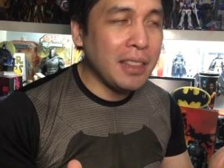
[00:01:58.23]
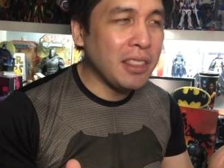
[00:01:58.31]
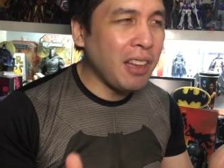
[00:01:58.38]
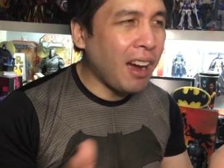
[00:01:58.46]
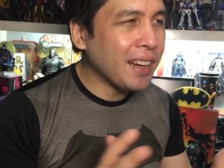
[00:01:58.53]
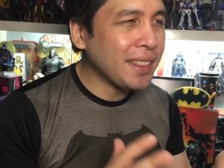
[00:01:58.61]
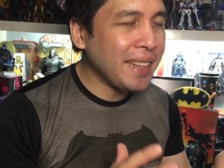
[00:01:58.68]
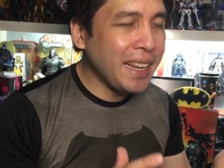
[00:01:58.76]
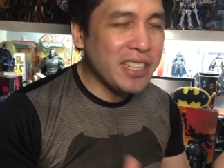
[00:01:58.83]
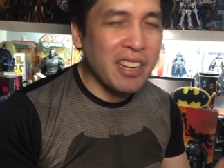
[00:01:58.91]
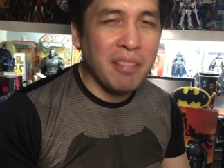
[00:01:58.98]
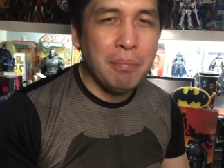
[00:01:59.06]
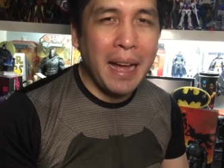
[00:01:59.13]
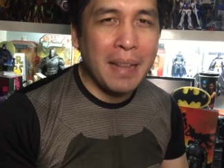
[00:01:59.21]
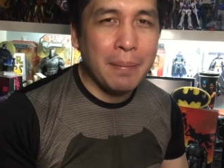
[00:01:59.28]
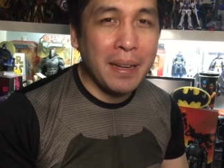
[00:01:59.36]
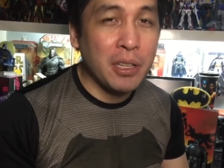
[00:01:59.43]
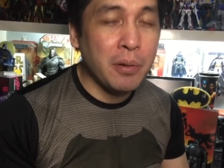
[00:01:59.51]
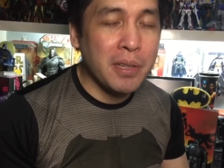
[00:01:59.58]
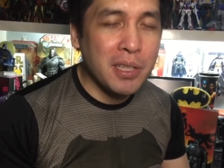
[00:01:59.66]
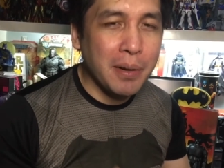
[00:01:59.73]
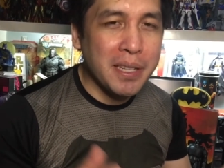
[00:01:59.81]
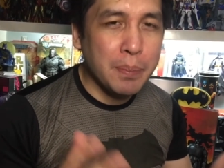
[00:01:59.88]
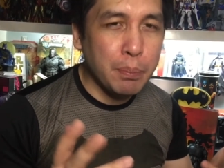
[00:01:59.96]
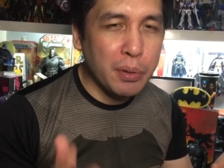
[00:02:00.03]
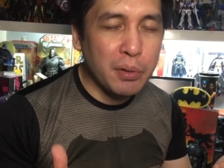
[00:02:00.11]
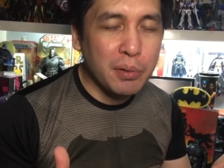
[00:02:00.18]
dark nature of Batman, who was always
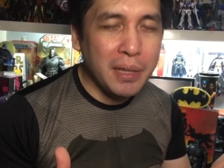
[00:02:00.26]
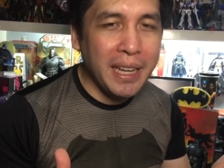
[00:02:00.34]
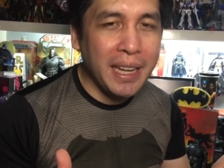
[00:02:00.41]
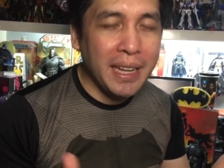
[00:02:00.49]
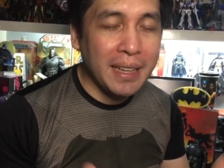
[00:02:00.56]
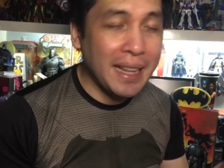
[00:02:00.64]
broody.